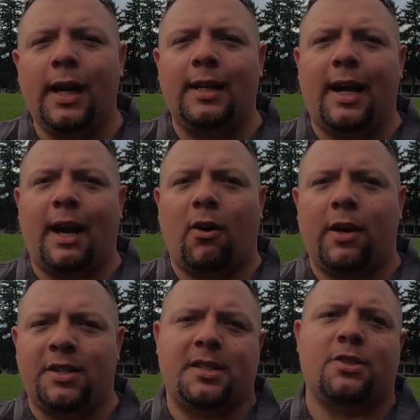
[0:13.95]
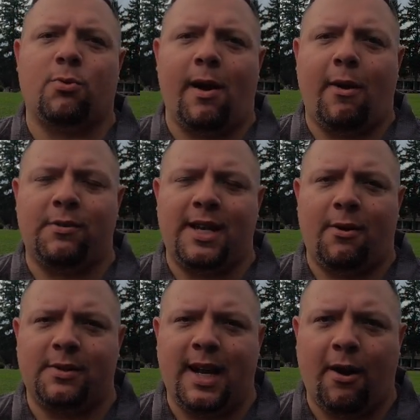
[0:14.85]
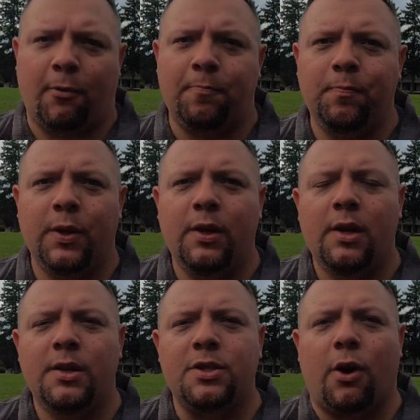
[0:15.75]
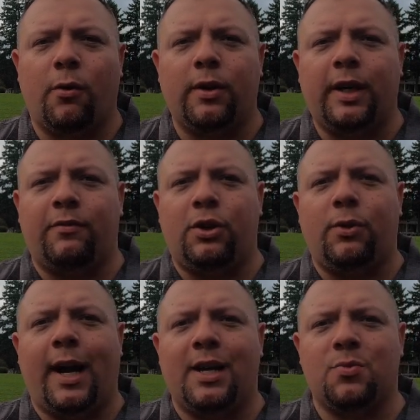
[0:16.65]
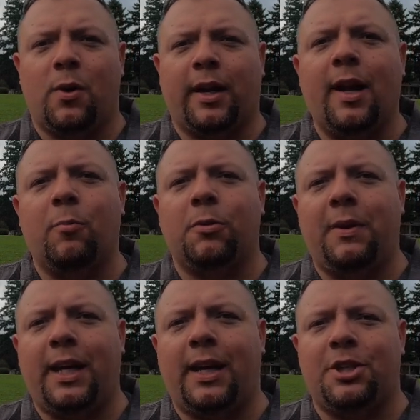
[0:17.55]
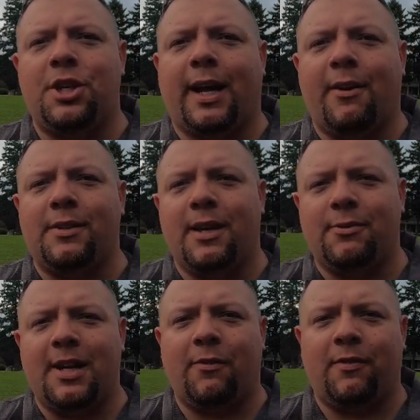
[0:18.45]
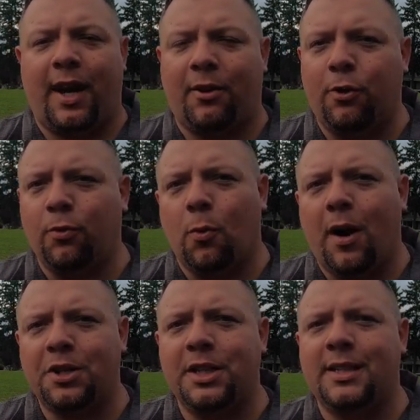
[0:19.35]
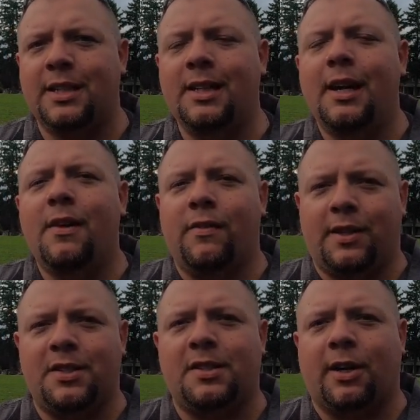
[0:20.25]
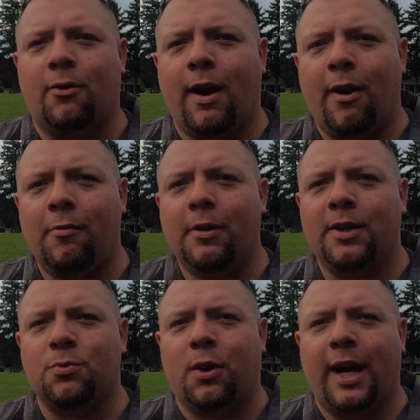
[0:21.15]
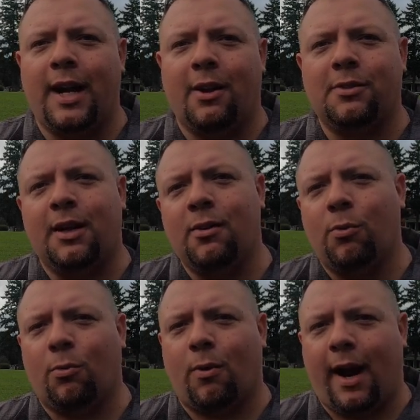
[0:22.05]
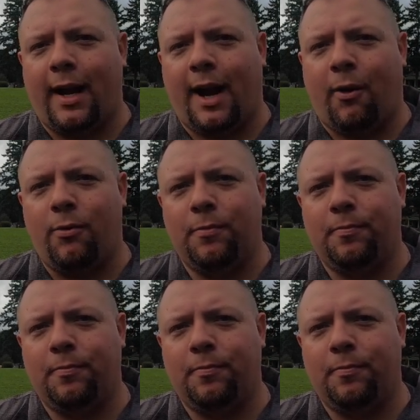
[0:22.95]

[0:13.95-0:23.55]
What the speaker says: and the areas that surround downtown. So if you guys want to come with me and check out downtown Vancouver, Washington, then stick around because we're getting out there right now.